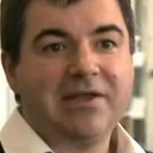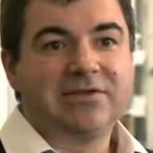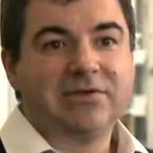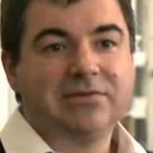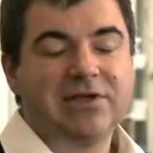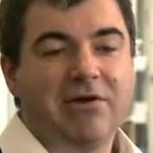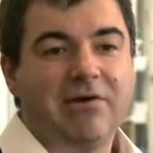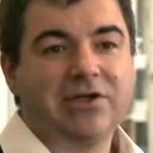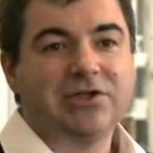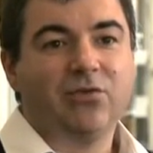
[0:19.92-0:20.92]
mainstream
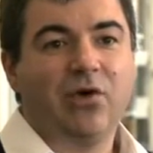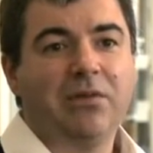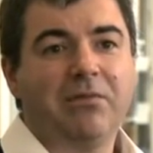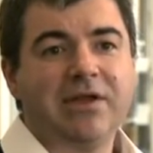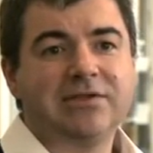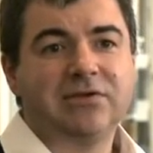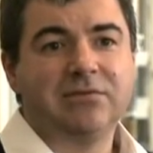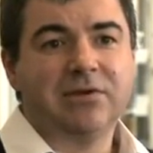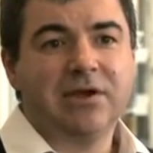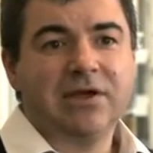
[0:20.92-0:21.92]
direction, one
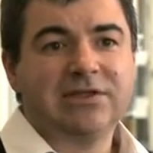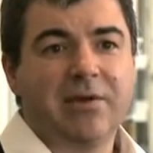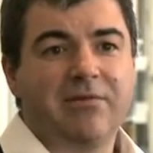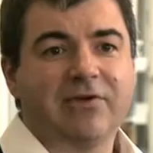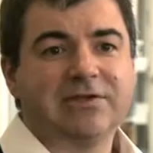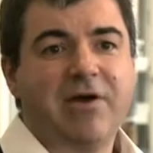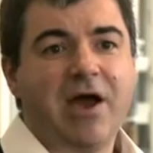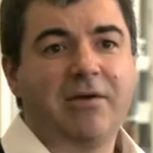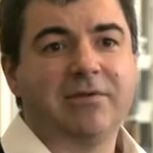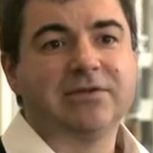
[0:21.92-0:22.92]
mainstream type of
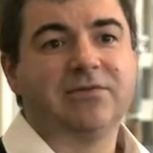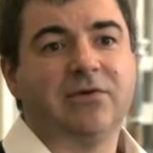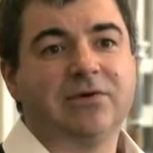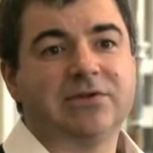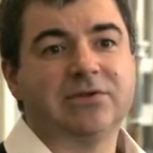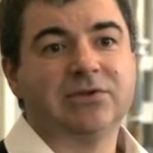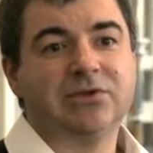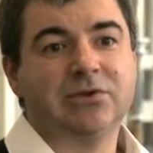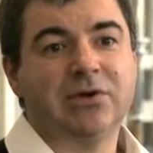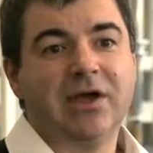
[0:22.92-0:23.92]
experiments, we also
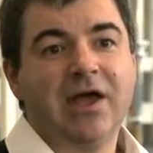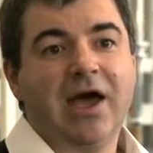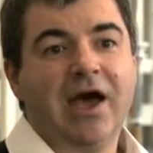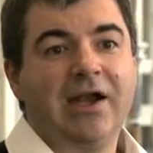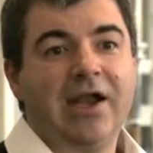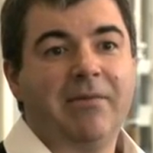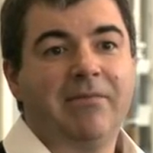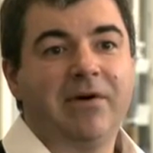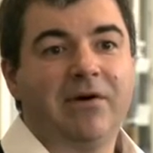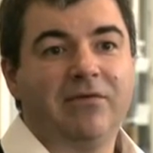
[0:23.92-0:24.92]
do a
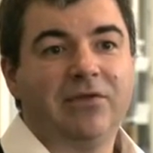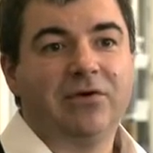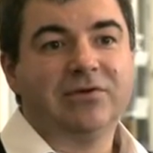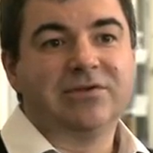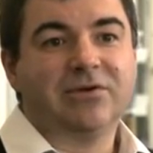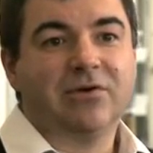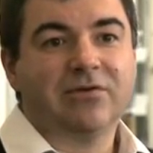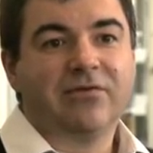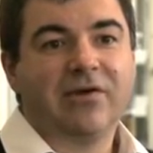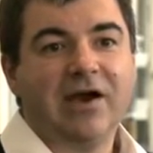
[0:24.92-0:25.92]
number of those
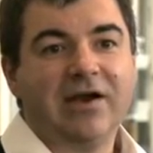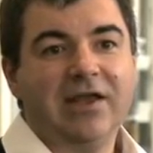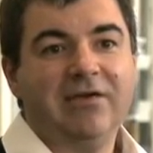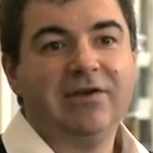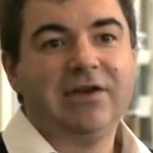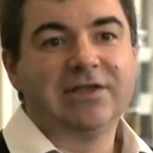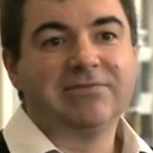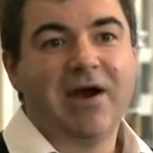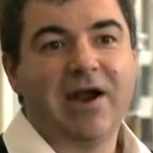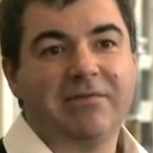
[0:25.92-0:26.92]
so-called Friday evening
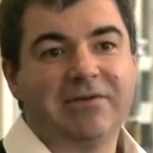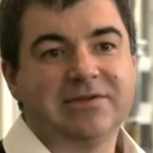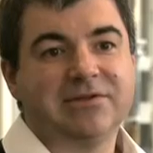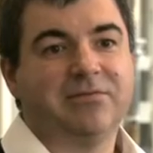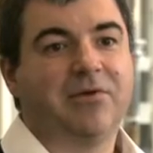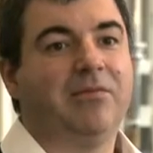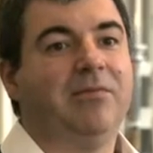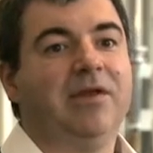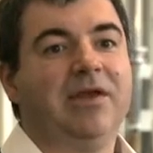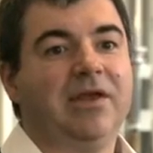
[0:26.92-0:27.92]
experiments. You
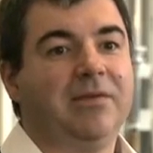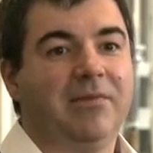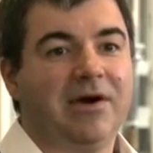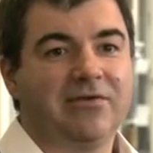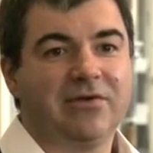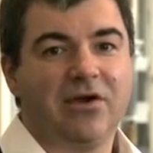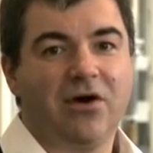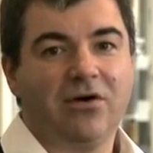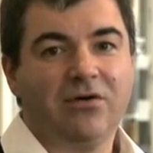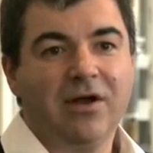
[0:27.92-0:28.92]
probably might
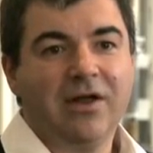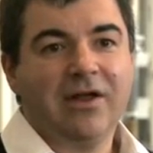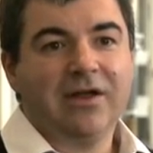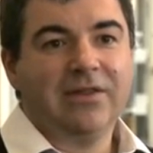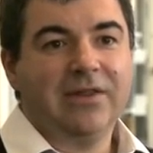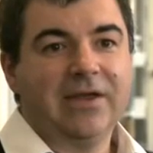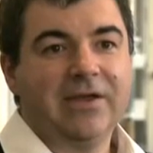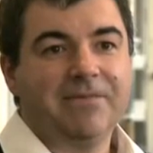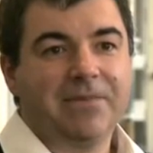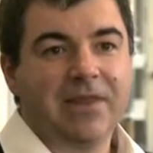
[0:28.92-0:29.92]
recall
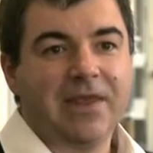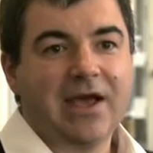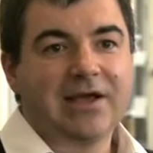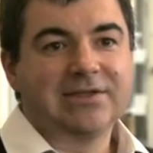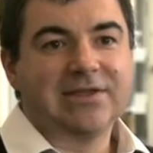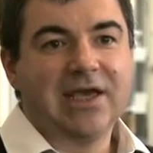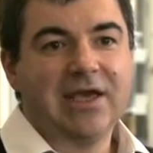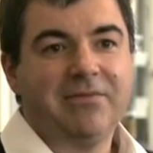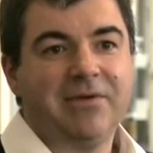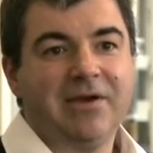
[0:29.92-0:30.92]
the gecko
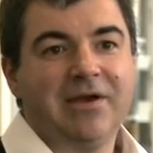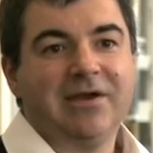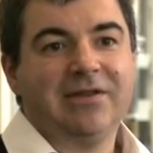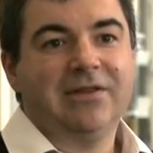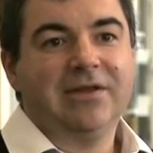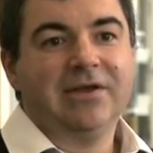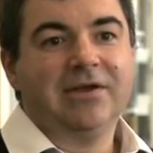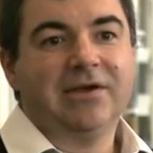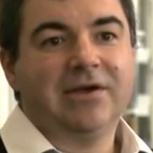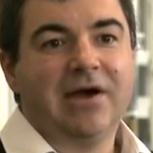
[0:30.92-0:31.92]
tape.
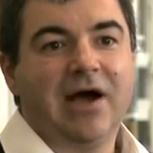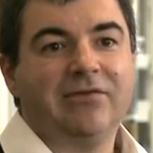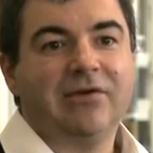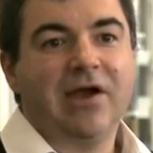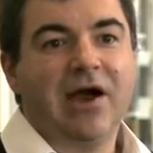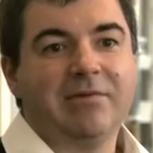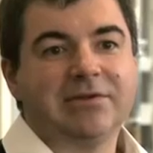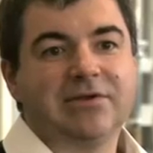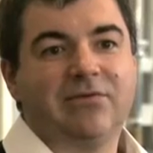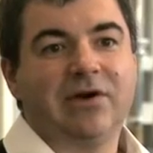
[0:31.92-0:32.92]
The uh, Andre Geim
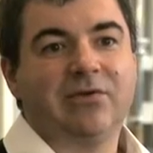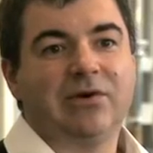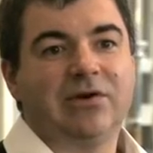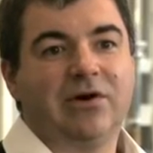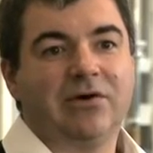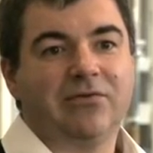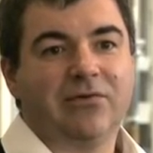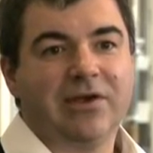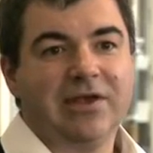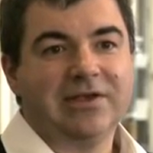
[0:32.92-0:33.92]
is quite well known
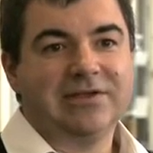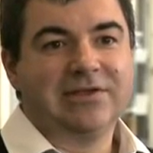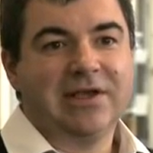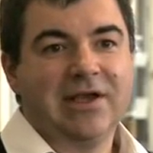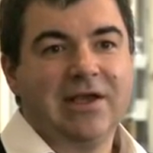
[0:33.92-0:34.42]
for his